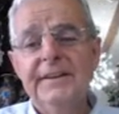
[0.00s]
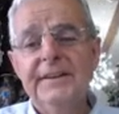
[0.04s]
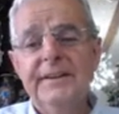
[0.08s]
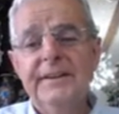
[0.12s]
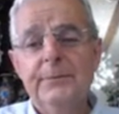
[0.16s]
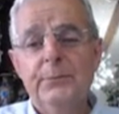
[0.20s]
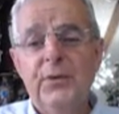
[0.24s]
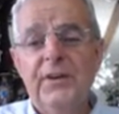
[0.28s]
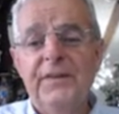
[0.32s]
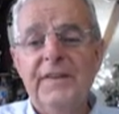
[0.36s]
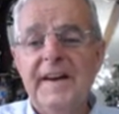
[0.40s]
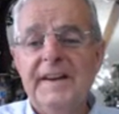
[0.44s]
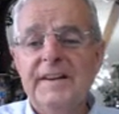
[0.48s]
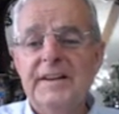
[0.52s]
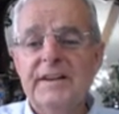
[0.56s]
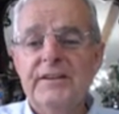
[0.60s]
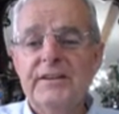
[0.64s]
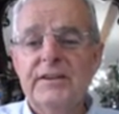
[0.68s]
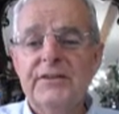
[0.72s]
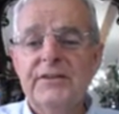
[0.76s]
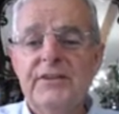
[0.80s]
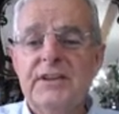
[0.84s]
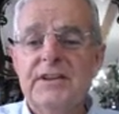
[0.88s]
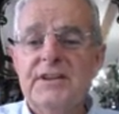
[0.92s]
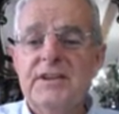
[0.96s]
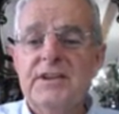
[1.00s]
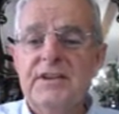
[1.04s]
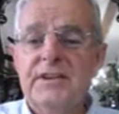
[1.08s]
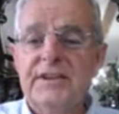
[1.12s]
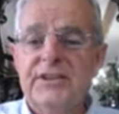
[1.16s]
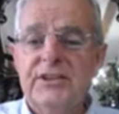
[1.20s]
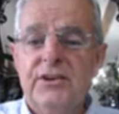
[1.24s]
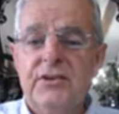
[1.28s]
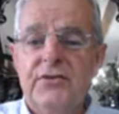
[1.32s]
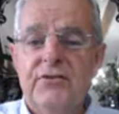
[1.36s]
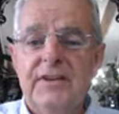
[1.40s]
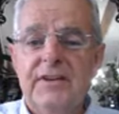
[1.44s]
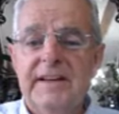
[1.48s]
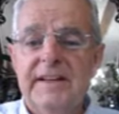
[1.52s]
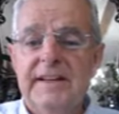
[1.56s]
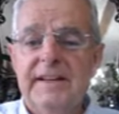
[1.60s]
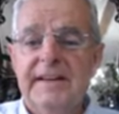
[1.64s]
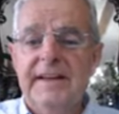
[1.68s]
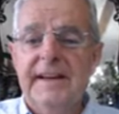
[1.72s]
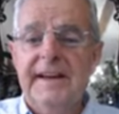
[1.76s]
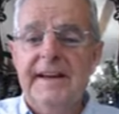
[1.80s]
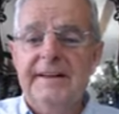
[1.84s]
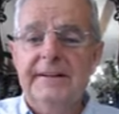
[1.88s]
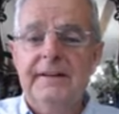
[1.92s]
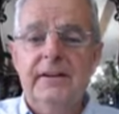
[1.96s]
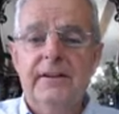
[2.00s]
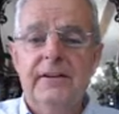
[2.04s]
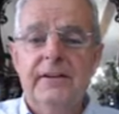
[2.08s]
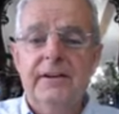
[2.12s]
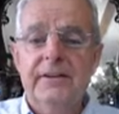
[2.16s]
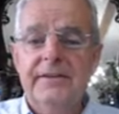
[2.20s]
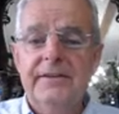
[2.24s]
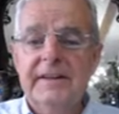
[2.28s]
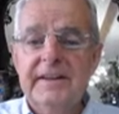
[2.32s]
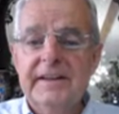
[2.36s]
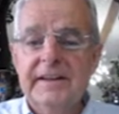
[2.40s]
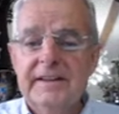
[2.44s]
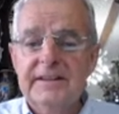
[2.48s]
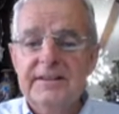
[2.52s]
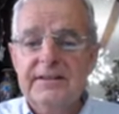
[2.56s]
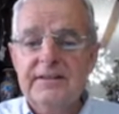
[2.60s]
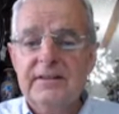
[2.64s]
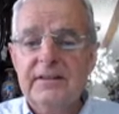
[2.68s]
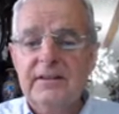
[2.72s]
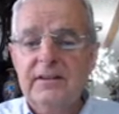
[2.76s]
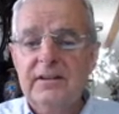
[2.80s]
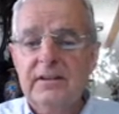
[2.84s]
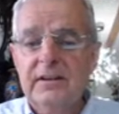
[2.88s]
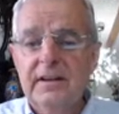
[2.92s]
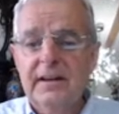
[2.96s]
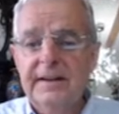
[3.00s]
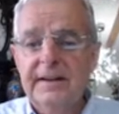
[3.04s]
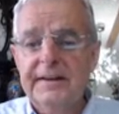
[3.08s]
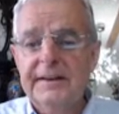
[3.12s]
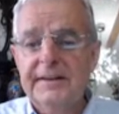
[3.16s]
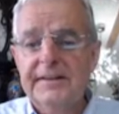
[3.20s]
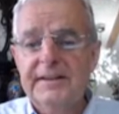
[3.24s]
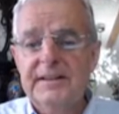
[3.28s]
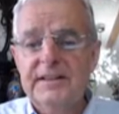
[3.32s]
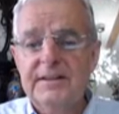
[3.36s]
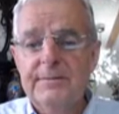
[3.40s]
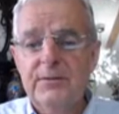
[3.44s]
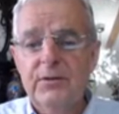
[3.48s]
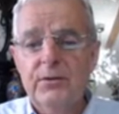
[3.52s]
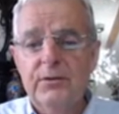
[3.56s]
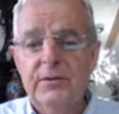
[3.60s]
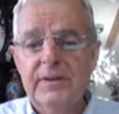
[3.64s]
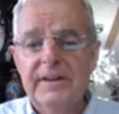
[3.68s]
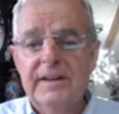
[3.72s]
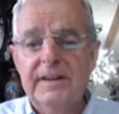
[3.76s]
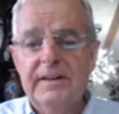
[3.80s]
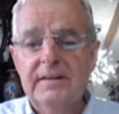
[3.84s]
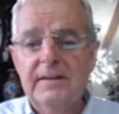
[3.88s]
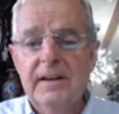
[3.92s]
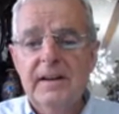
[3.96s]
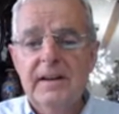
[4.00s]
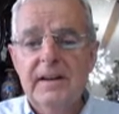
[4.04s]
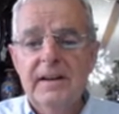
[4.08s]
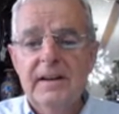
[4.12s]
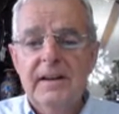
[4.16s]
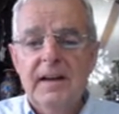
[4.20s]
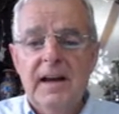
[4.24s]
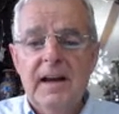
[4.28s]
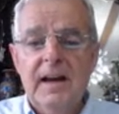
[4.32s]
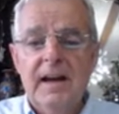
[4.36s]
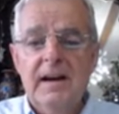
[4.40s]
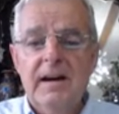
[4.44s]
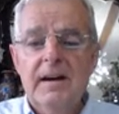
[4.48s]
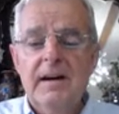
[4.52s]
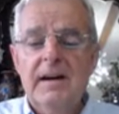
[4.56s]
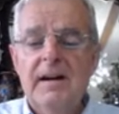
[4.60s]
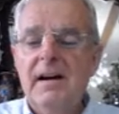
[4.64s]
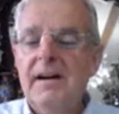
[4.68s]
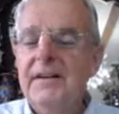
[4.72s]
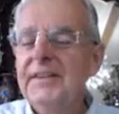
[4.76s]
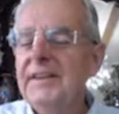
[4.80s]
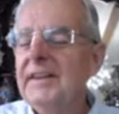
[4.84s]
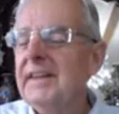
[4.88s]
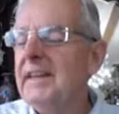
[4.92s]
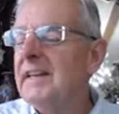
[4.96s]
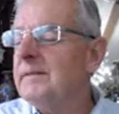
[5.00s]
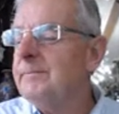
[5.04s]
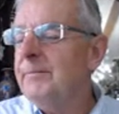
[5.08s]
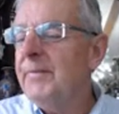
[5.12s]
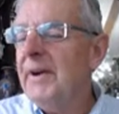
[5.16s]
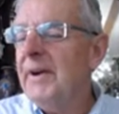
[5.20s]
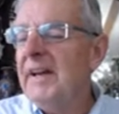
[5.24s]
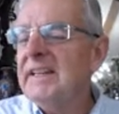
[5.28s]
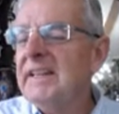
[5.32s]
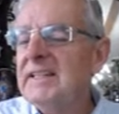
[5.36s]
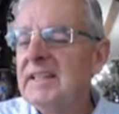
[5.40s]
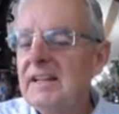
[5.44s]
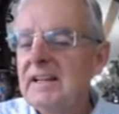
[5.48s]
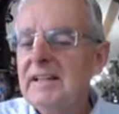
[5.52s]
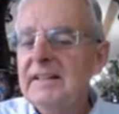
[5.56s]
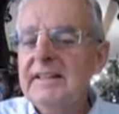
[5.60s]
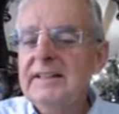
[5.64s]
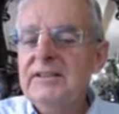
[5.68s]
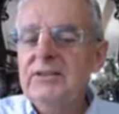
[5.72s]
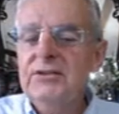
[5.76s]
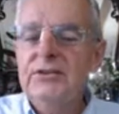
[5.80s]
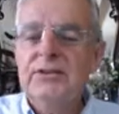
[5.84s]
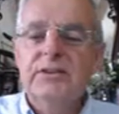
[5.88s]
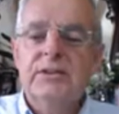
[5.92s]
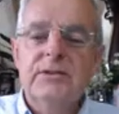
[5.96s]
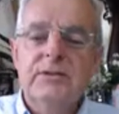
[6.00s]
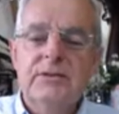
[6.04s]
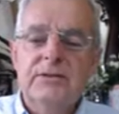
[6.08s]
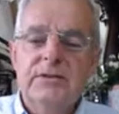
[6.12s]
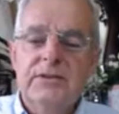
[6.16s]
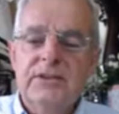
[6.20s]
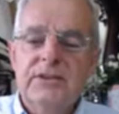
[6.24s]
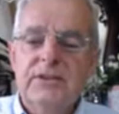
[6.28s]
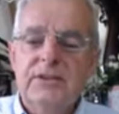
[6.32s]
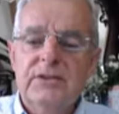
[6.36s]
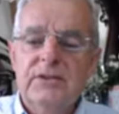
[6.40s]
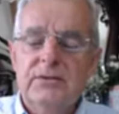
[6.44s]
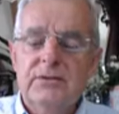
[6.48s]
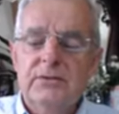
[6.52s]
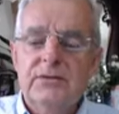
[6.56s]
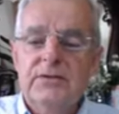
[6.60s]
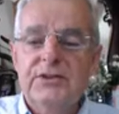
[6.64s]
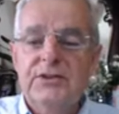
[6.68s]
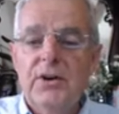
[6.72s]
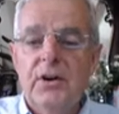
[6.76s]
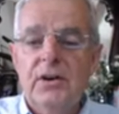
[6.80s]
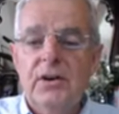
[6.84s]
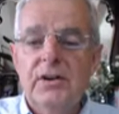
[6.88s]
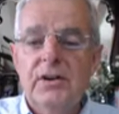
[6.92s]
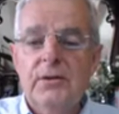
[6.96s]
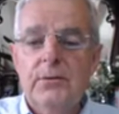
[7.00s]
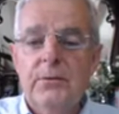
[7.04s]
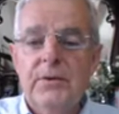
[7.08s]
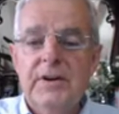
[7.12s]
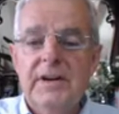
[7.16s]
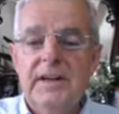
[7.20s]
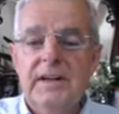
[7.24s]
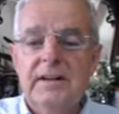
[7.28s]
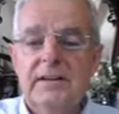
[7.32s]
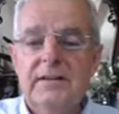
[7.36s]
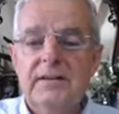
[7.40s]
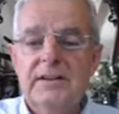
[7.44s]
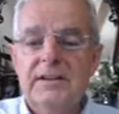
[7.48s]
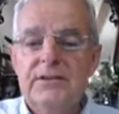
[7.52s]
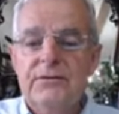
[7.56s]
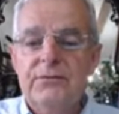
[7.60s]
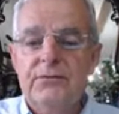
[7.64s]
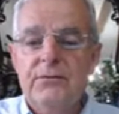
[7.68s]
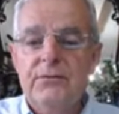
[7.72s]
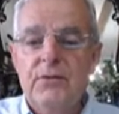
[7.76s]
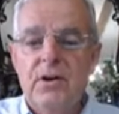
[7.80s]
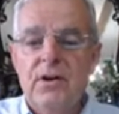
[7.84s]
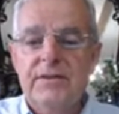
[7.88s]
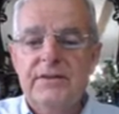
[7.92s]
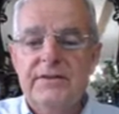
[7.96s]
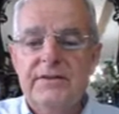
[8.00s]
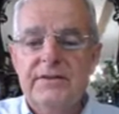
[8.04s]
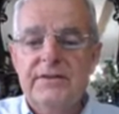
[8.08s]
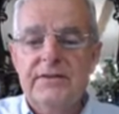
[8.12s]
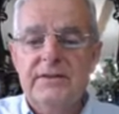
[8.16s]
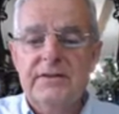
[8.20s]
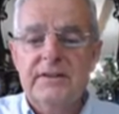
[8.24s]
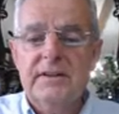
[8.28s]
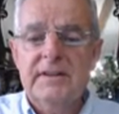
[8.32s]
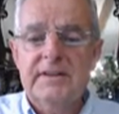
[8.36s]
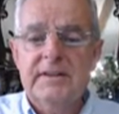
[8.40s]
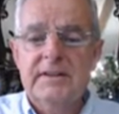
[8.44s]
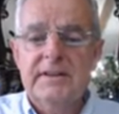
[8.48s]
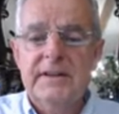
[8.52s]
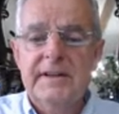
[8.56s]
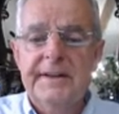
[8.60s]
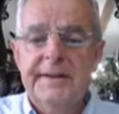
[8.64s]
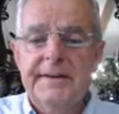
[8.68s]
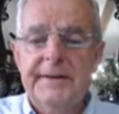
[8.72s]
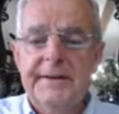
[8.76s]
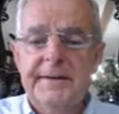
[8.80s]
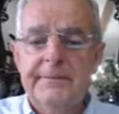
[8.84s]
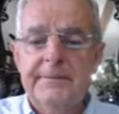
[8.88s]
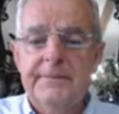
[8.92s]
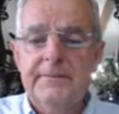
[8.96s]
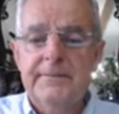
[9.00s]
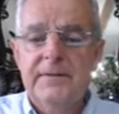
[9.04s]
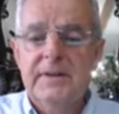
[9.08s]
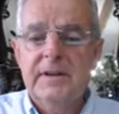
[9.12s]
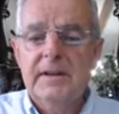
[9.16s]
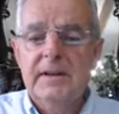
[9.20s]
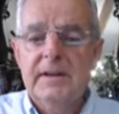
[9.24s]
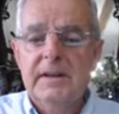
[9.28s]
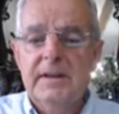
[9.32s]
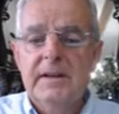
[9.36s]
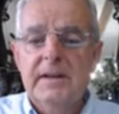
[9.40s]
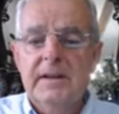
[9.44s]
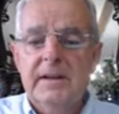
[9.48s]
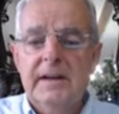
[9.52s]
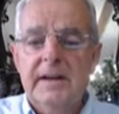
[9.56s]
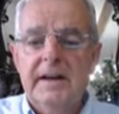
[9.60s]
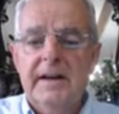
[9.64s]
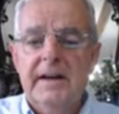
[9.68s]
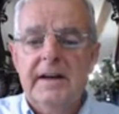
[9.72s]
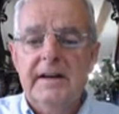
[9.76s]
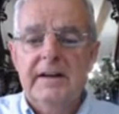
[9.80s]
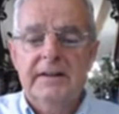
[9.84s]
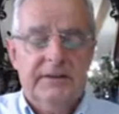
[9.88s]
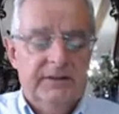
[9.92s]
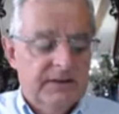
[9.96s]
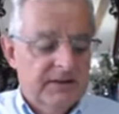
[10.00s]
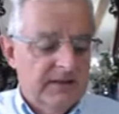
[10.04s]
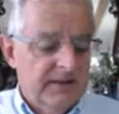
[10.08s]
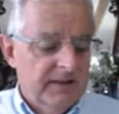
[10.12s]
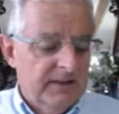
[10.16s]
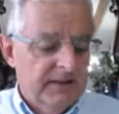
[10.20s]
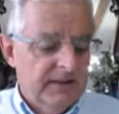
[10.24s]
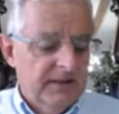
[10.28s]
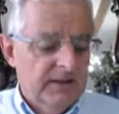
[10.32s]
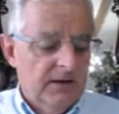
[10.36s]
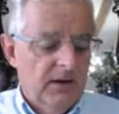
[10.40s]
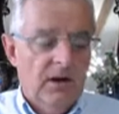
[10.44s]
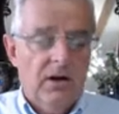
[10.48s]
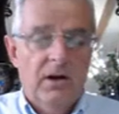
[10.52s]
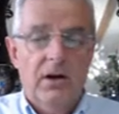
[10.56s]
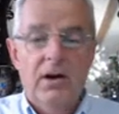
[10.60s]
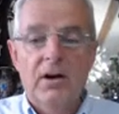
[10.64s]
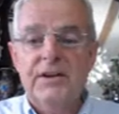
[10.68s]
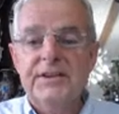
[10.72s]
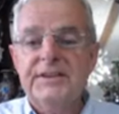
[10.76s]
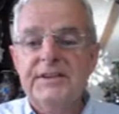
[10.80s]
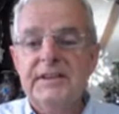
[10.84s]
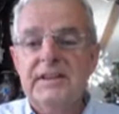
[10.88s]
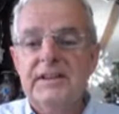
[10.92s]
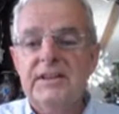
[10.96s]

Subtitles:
We've had another nice green candle on this morning. I think that's basically due to dollar weakness rather than the Aussie